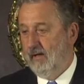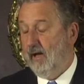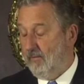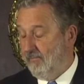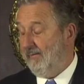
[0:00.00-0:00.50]

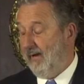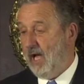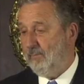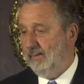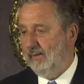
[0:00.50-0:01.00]
I'm very
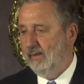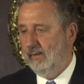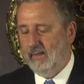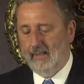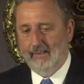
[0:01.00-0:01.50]
happy
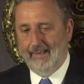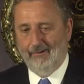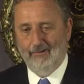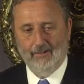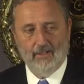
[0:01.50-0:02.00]

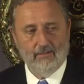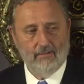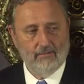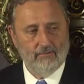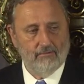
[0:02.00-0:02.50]
and honored
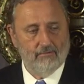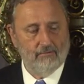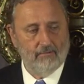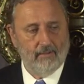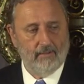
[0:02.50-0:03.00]

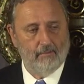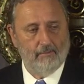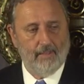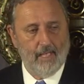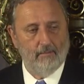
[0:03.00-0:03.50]
to
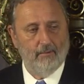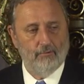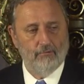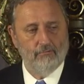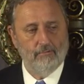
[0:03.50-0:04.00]
be able
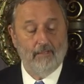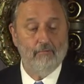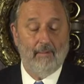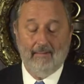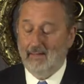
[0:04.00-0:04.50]
to
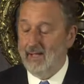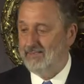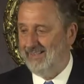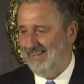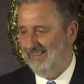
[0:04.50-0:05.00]
give my
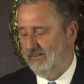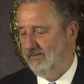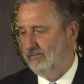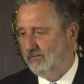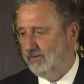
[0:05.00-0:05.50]
last
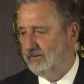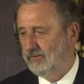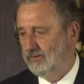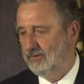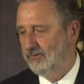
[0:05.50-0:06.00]
Heineken Award,
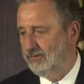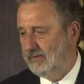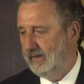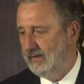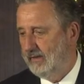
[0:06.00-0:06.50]
so to
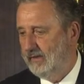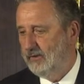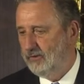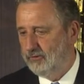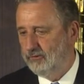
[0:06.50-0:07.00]
say,
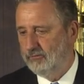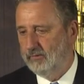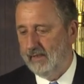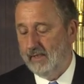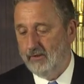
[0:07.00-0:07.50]

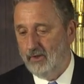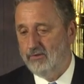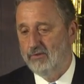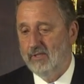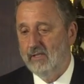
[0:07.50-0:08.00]
to a
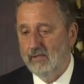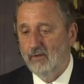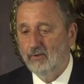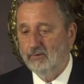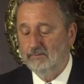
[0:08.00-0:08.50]
Dutch
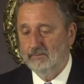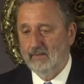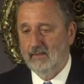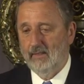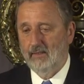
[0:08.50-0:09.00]
CEO
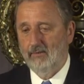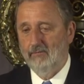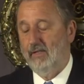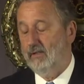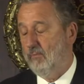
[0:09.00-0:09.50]

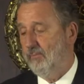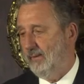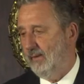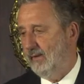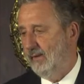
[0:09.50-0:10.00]
of a
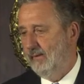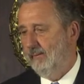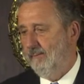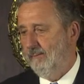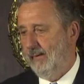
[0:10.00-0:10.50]
company
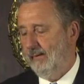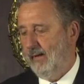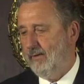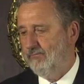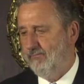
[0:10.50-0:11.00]
that
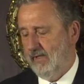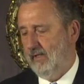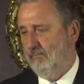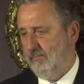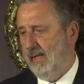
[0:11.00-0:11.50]
has
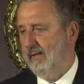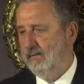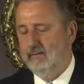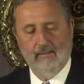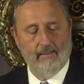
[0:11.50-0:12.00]
really made
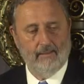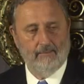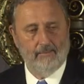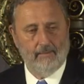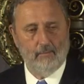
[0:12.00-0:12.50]

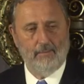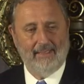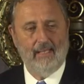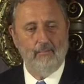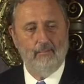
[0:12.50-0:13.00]
a
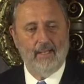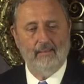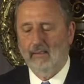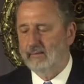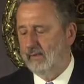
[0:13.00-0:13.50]
big
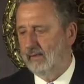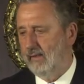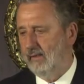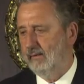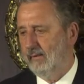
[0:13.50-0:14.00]
impact, I think,
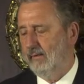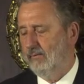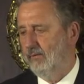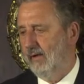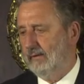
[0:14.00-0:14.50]
here
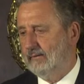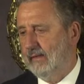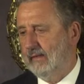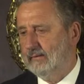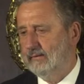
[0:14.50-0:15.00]
in the United
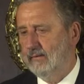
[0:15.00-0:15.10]
States.